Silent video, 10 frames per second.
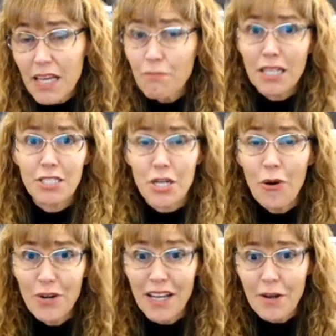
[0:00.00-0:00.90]

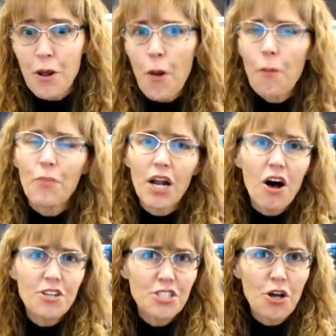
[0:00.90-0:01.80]
melatonin, but
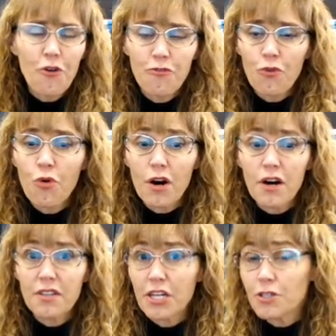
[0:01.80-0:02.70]
also for
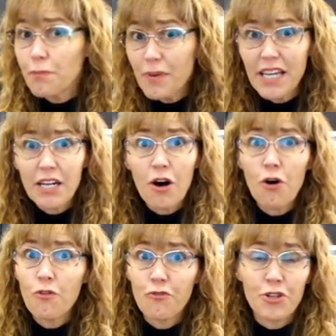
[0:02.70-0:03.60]
their
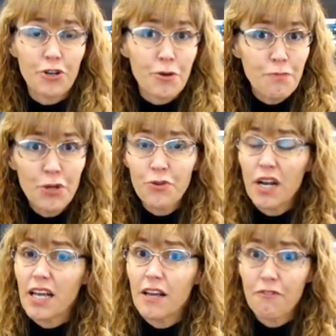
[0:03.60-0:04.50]
libido, for their
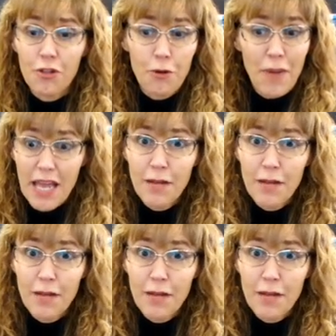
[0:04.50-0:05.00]
immunity, for their pain